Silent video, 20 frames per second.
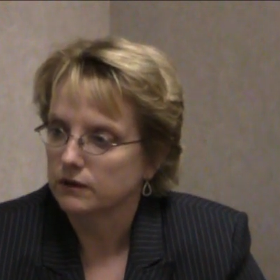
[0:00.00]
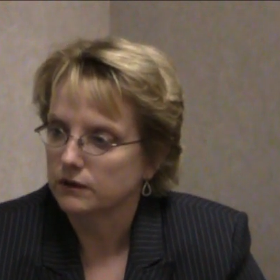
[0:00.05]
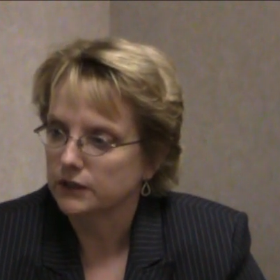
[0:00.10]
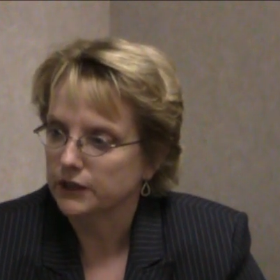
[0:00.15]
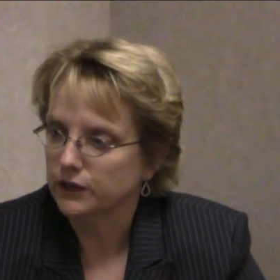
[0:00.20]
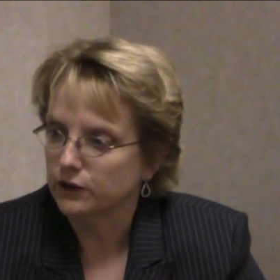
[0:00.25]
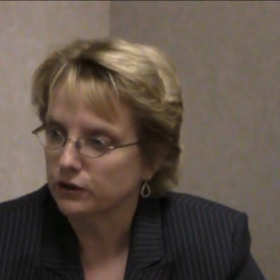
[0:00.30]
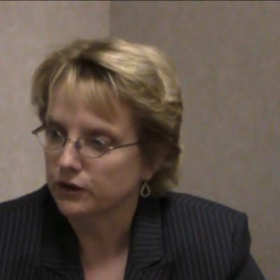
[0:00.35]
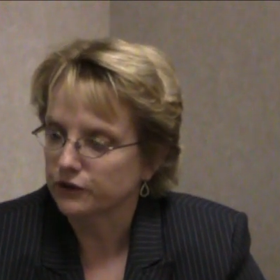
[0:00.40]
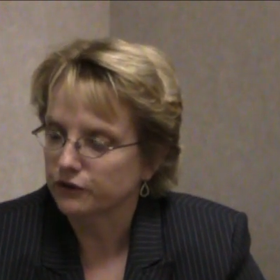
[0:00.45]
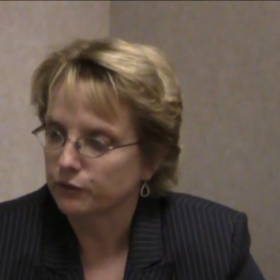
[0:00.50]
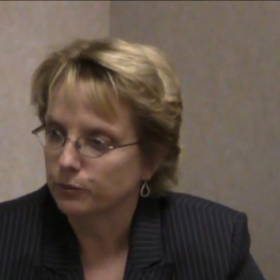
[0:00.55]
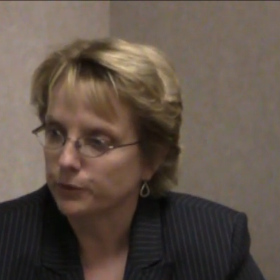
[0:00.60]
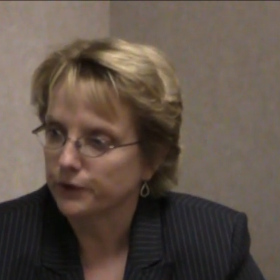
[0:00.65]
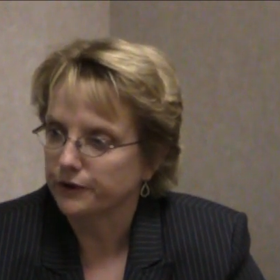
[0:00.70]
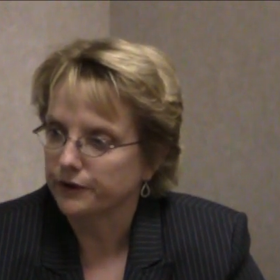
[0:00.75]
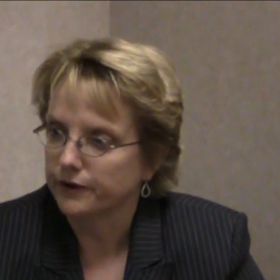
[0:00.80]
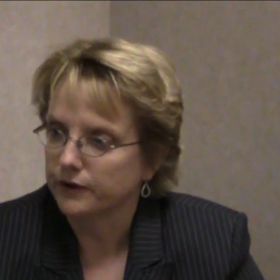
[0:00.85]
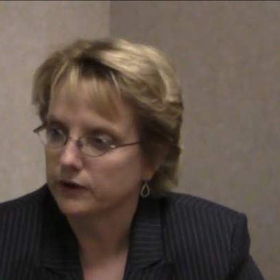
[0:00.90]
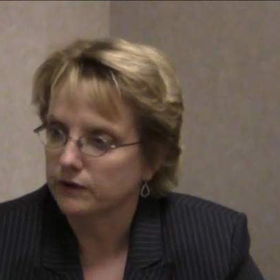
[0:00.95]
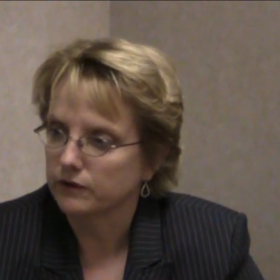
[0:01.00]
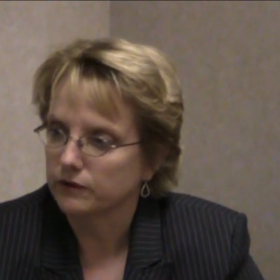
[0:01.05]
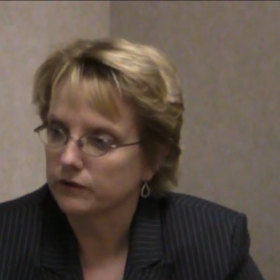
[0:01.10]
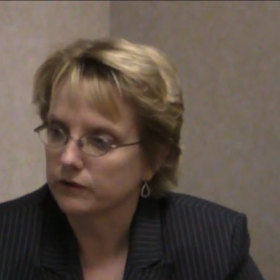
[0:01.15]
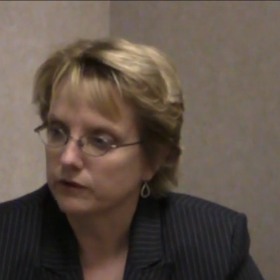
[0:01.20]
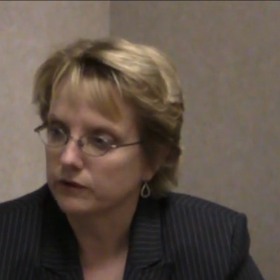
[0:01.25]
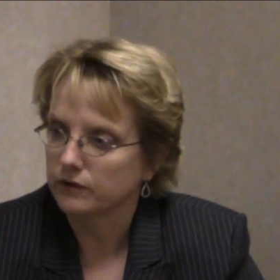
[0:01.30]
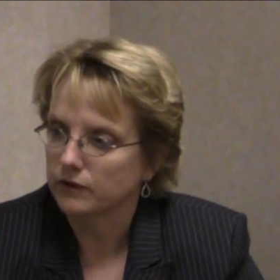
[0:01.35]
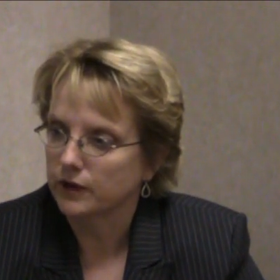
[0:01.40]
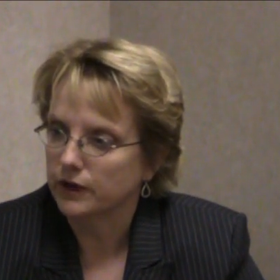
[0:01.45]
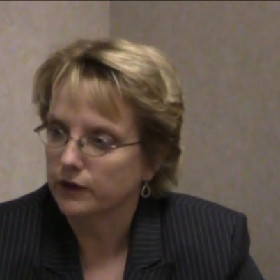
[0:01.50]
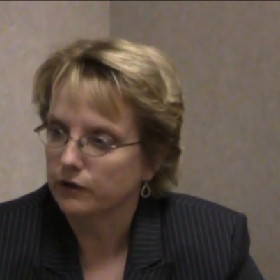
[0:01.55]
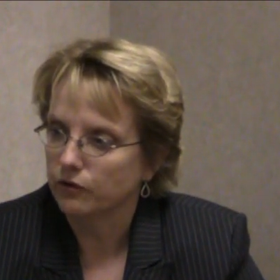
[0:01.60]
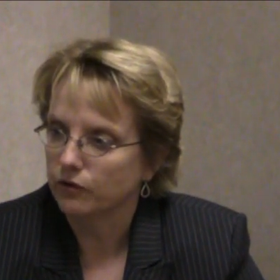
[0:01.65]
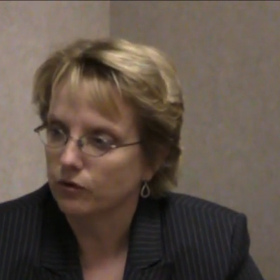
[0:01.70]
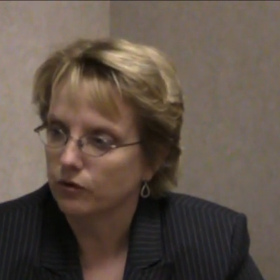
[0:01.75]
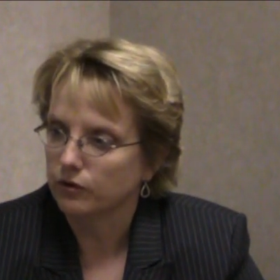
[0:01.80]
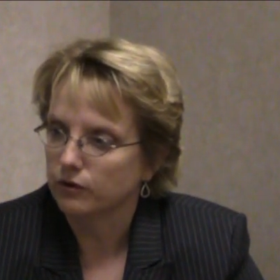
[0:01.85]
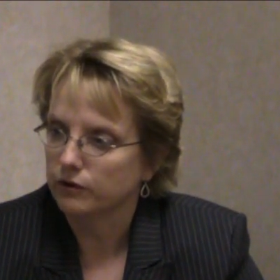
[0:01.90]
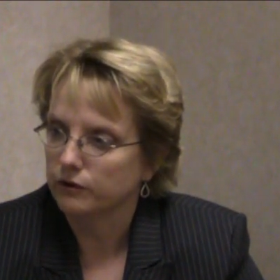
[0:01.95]
legal experience, and
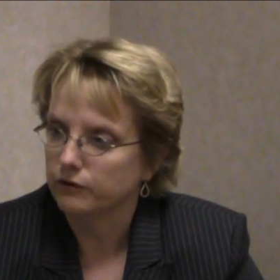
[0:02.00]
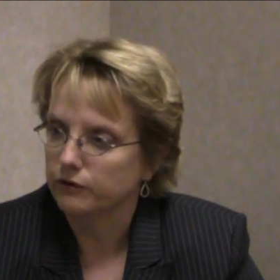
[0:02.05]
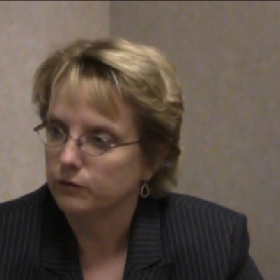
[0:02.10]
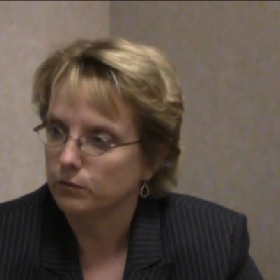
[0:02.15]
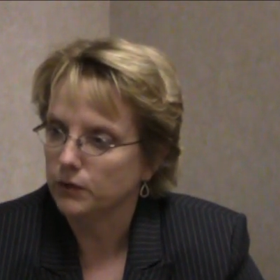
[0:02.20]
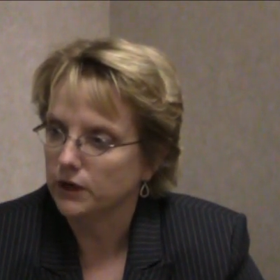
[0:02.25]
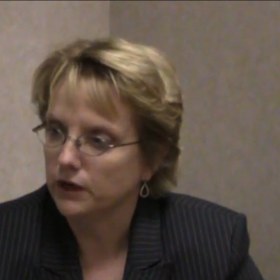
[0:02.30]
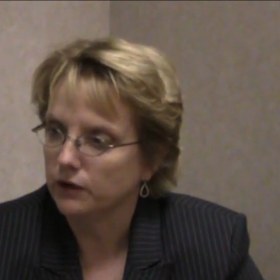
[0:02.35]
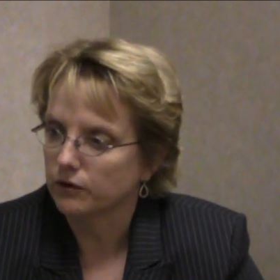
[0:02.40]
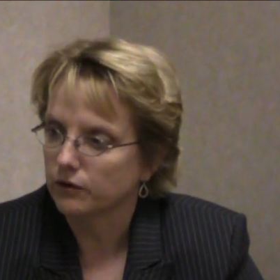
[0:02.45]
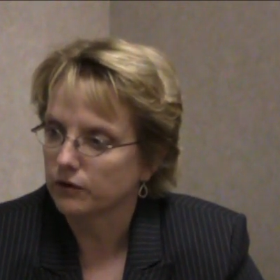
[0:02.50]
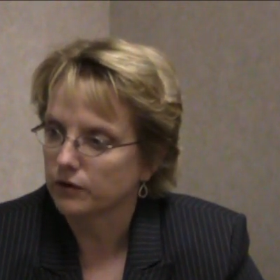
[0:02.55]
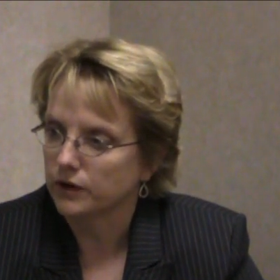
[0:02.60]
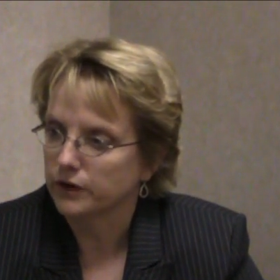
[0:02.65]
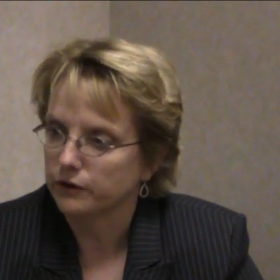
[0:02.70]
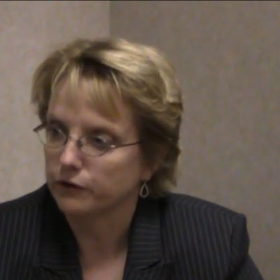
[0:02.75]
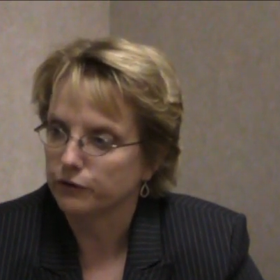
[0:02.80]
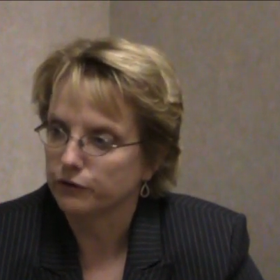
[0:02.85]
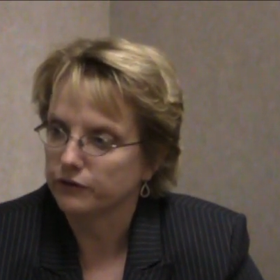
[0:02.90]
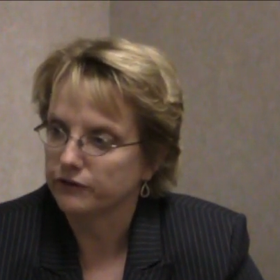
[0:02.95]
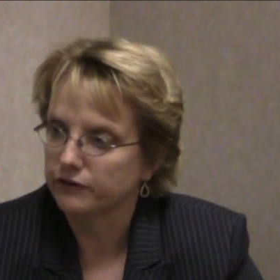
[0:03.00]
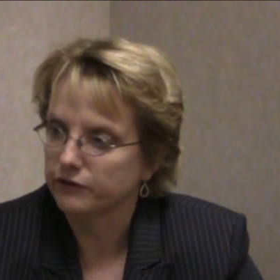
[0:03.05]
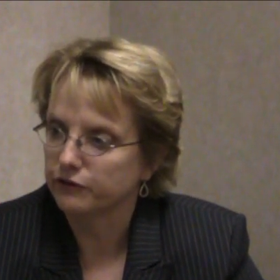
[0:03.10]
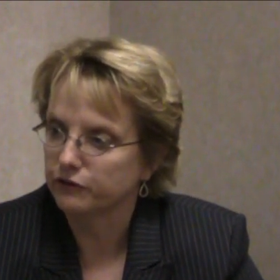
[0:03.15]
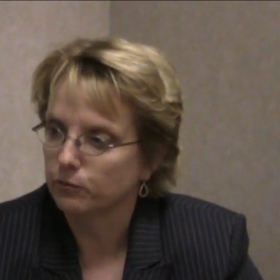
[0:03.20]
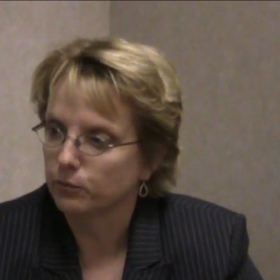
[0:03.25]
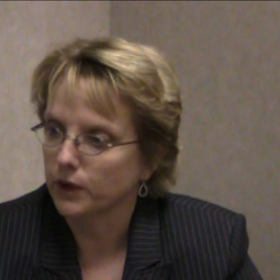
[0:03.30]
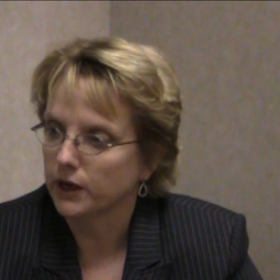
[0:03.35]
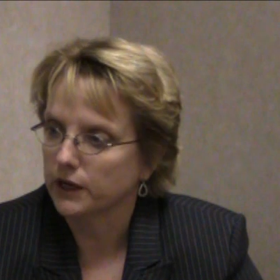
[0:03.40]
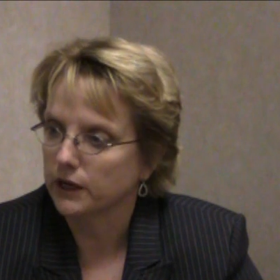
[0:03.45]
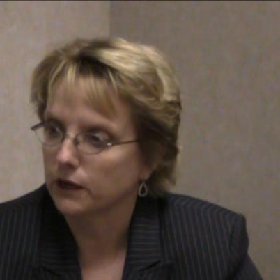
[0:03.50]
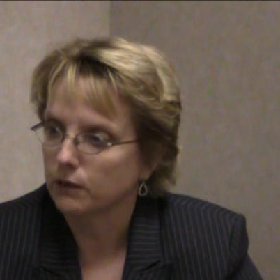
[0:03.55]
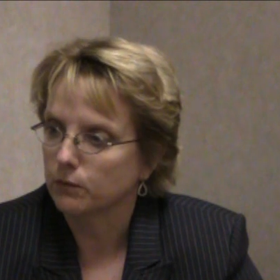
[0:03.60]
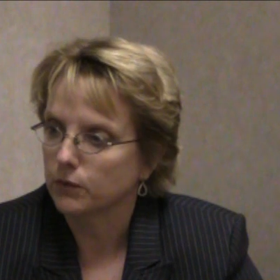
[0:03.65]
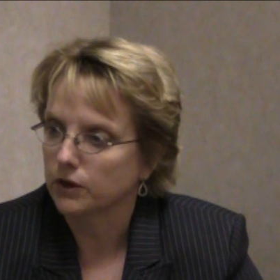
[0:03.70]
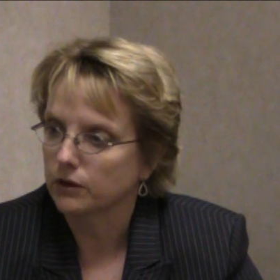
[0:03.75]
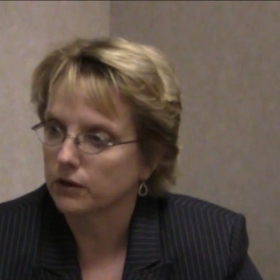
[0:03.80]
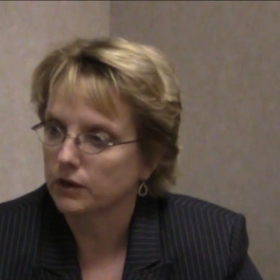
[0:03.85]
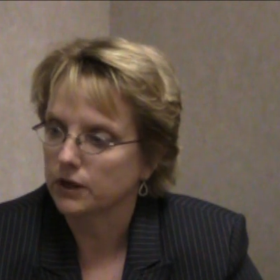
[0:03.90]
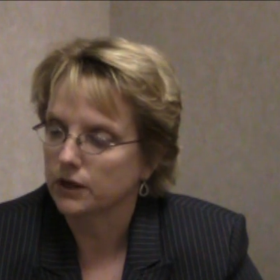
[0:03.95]
your demeanor and your decision-making
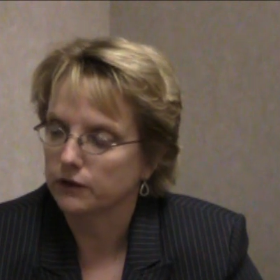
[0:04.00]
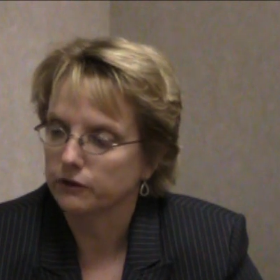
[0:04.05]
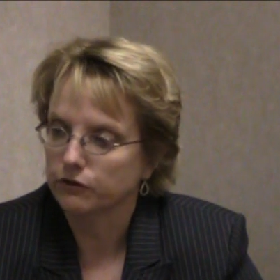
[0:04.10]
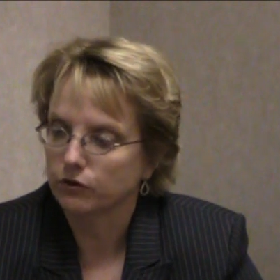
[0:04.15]
ability.